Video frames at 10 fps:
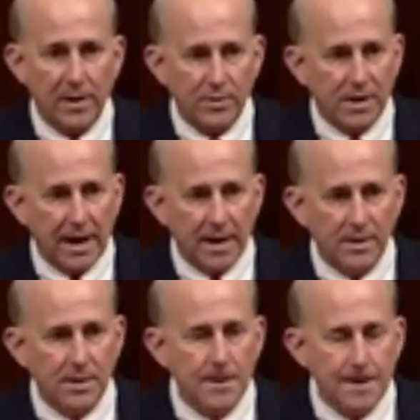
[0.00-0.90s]
But I
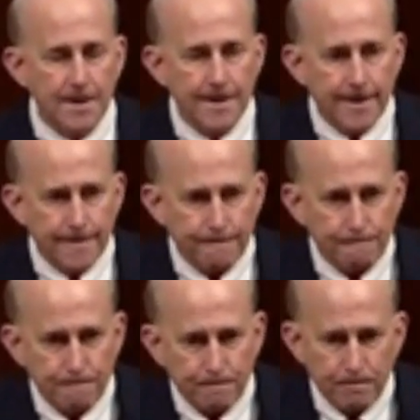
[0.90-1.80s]
saw the
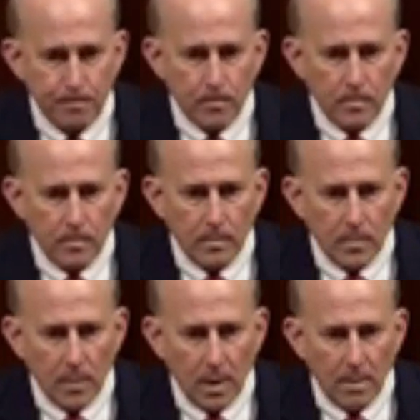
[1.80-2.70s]
video. I was already
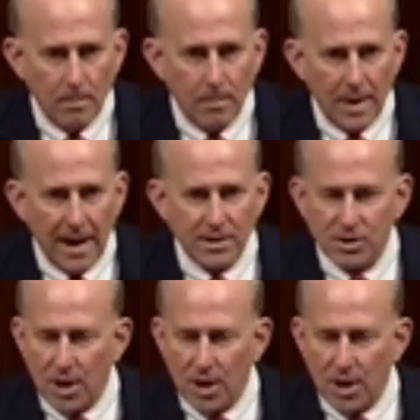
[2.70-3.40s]
in Congress,